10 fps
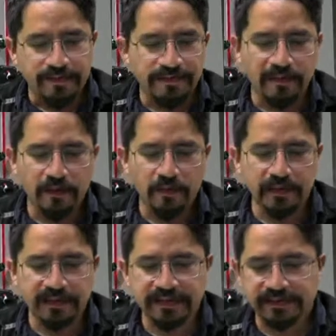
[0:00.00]

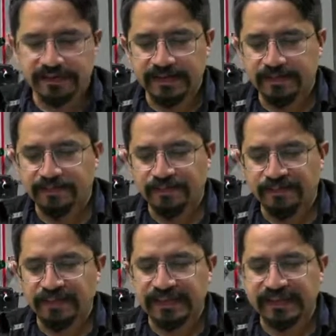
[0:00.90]
following this, the
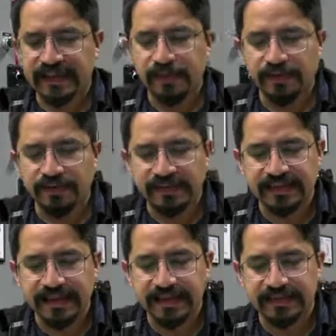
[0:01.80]
table, it
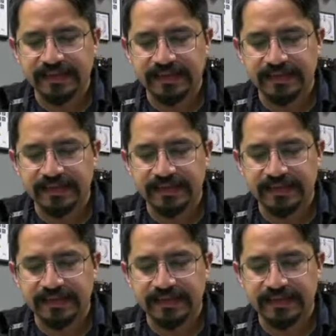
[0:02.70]
says that